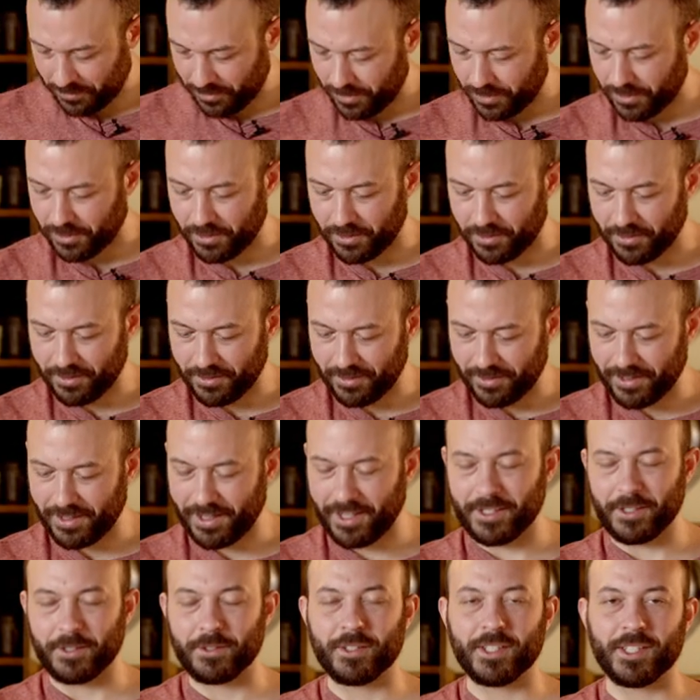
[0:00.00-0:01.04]
and
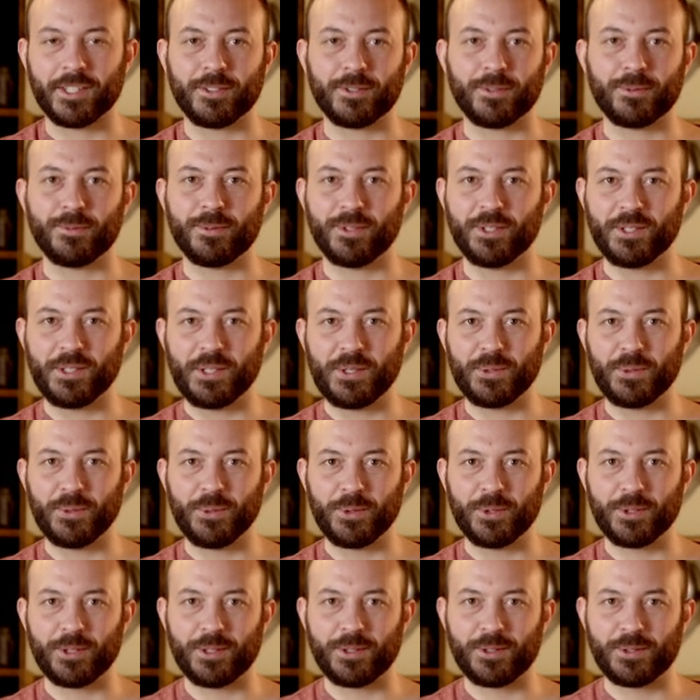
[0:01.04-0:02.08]
I just think it's a really cool little